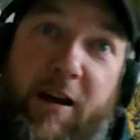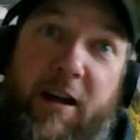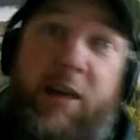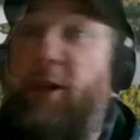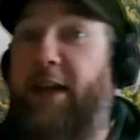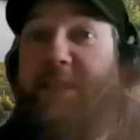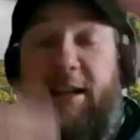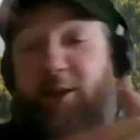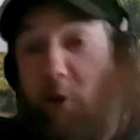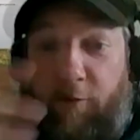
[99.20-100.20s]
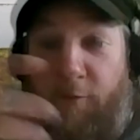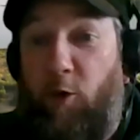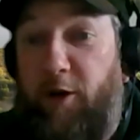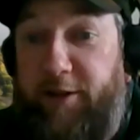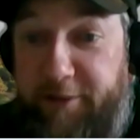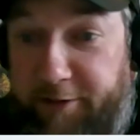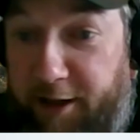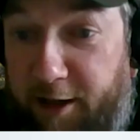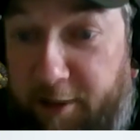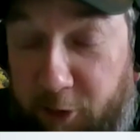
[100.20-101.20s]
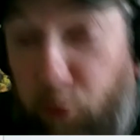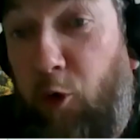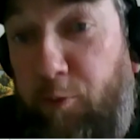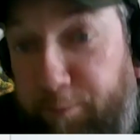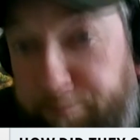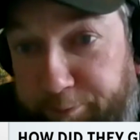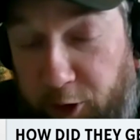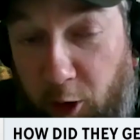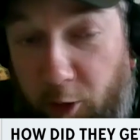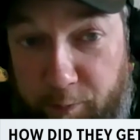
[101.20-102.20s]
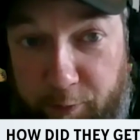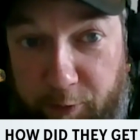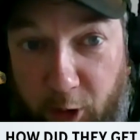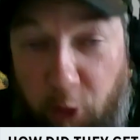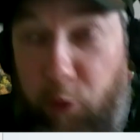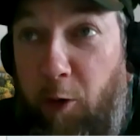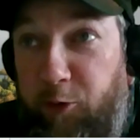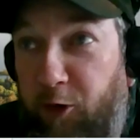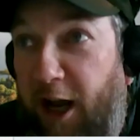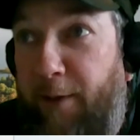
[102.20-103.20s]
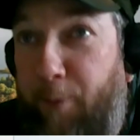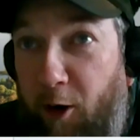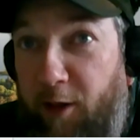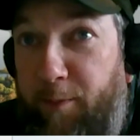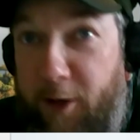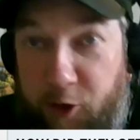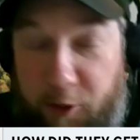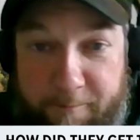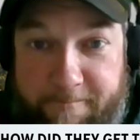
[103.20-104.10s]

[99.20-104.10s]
that's our forest group. So earthworms are not part of the picture.